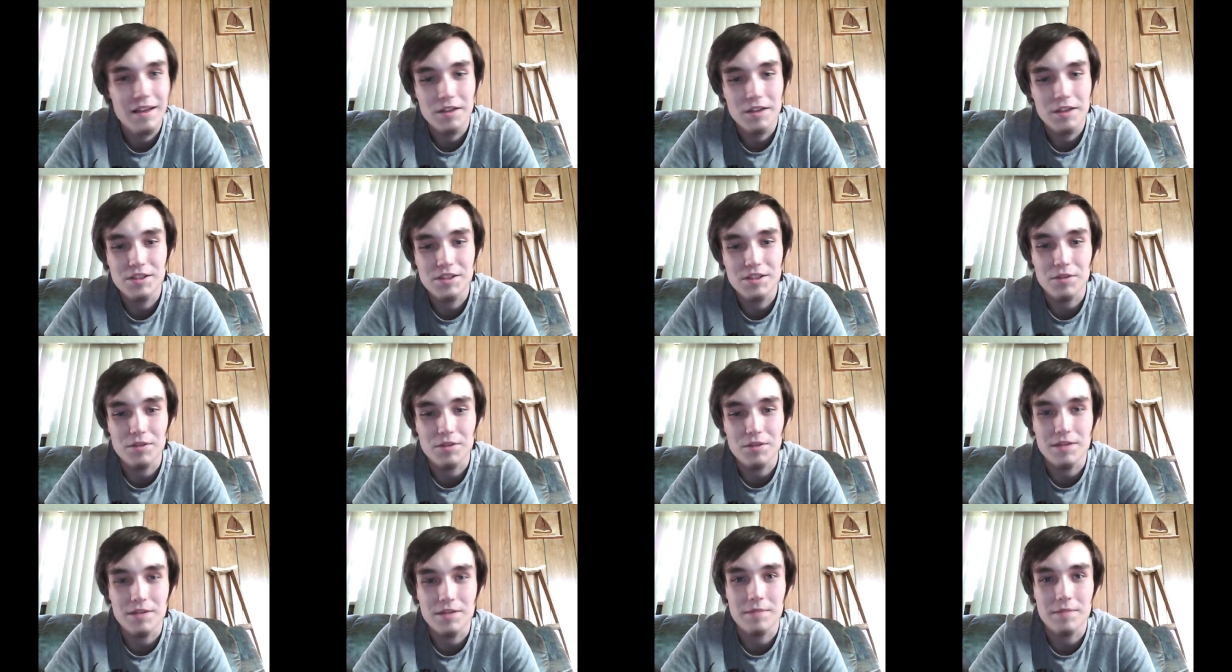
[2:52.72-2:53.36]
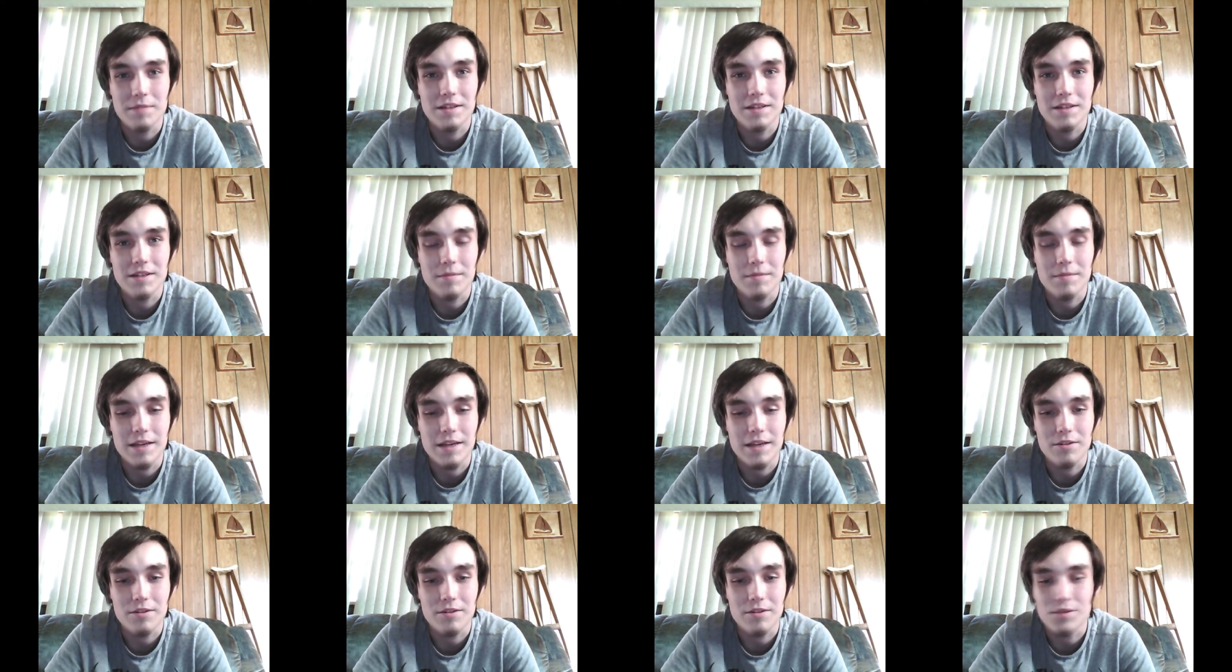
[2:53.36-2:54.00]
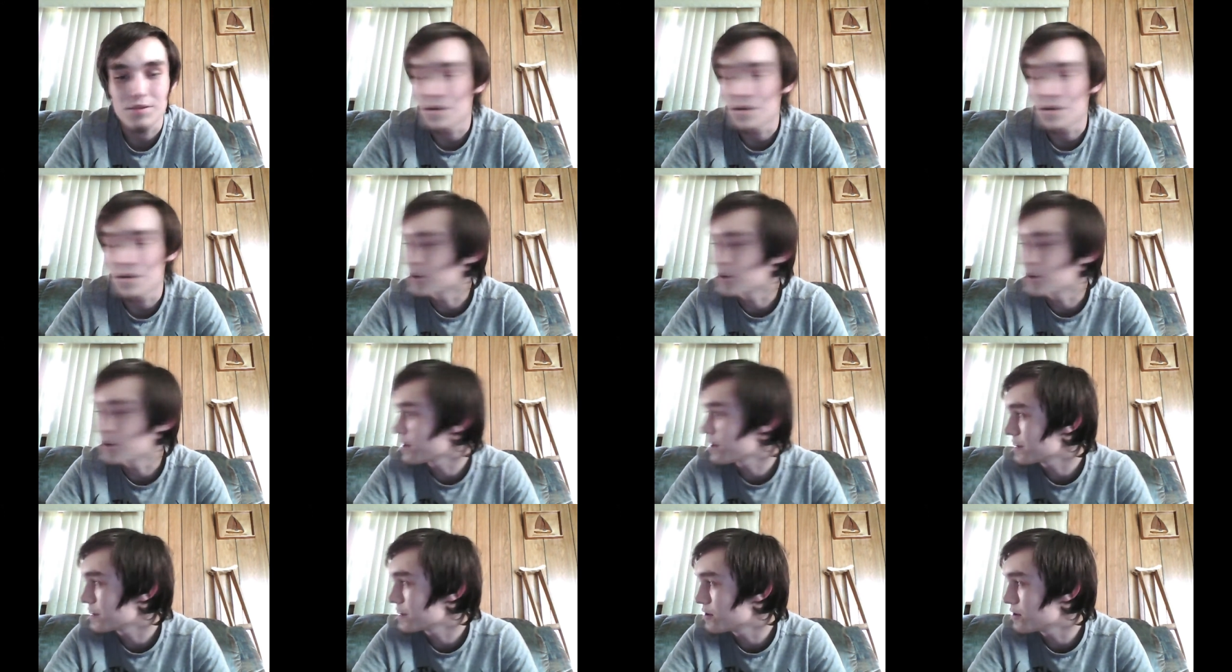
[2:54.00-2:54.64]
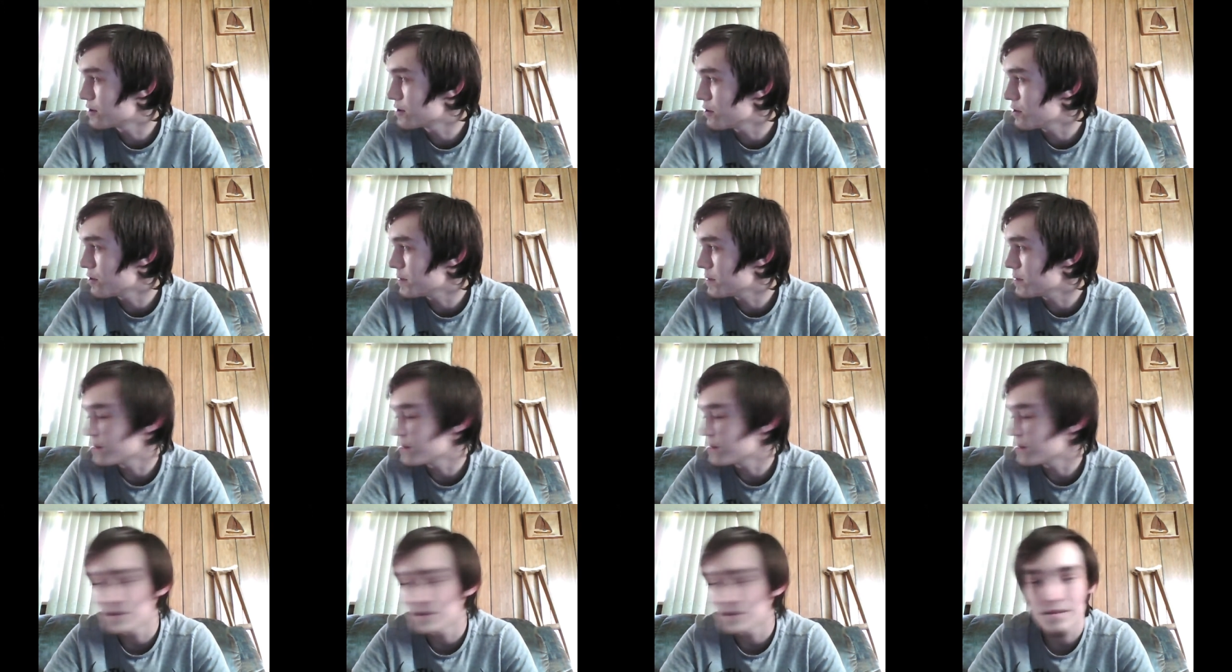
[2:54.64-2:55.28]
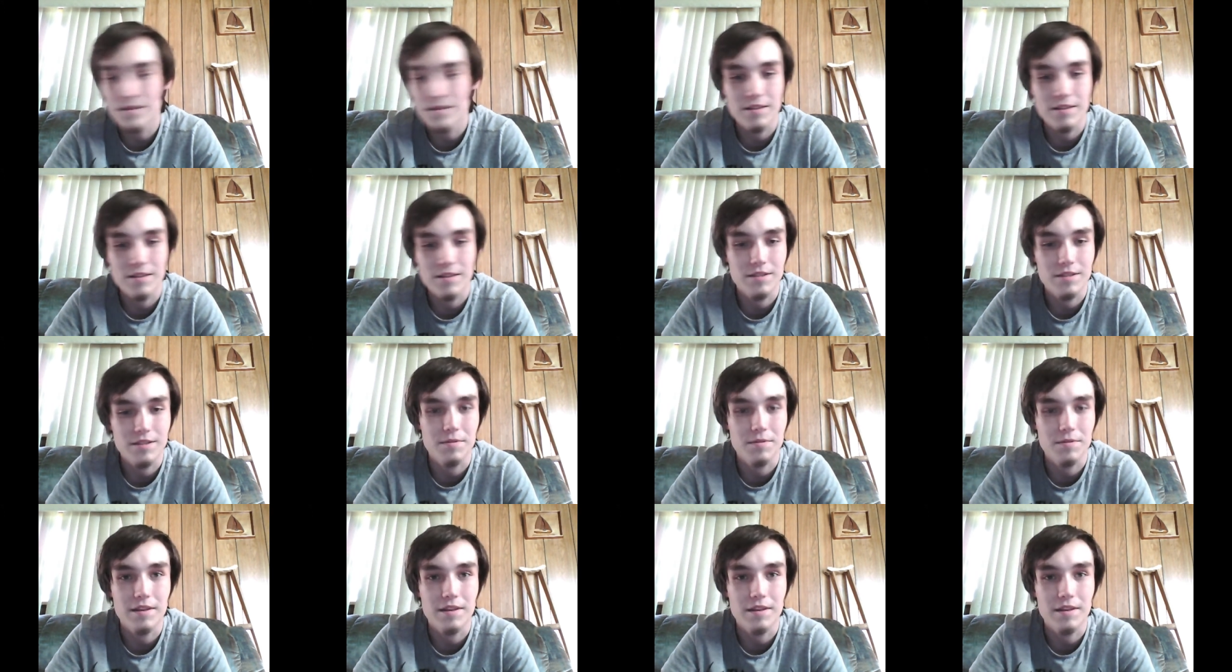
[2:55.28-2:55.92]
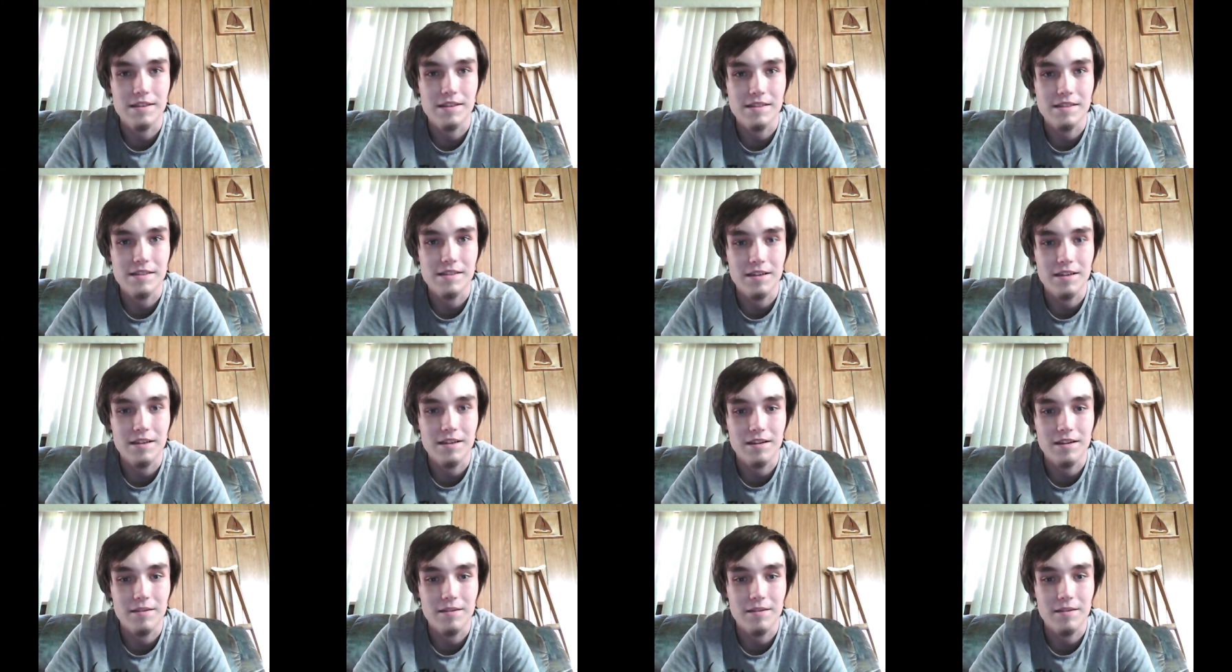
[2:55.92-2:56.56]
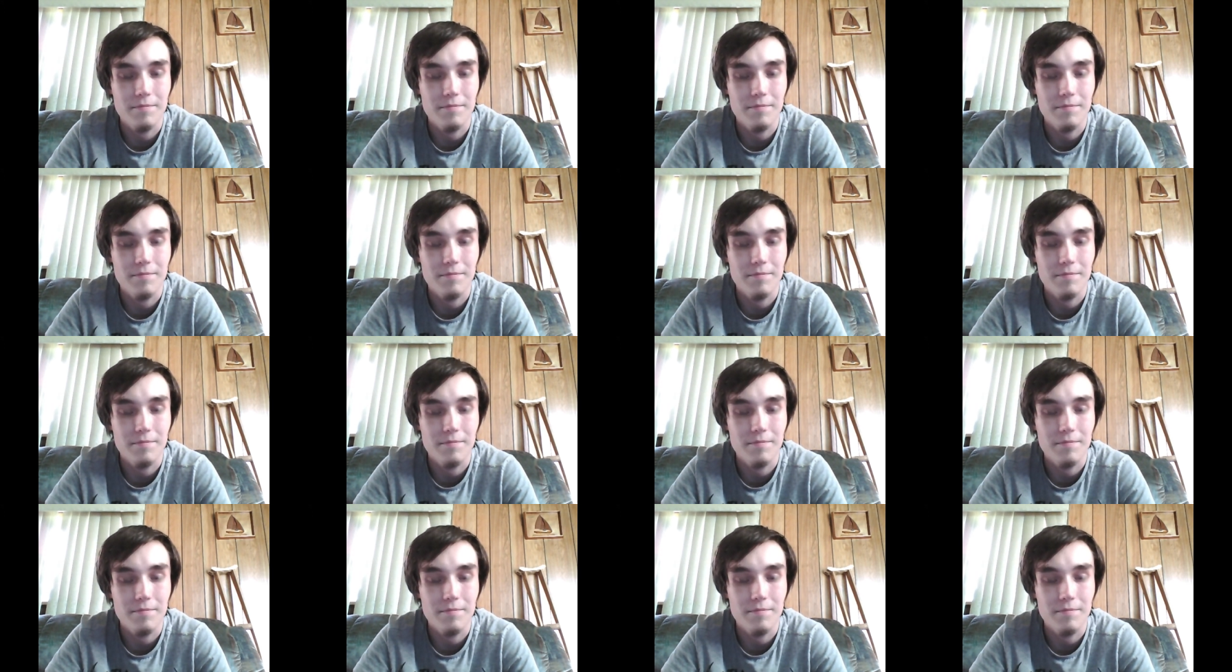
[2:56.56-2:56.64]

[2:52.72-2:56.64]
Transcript: so tempted to make her talk like Toby do does with his. Uh,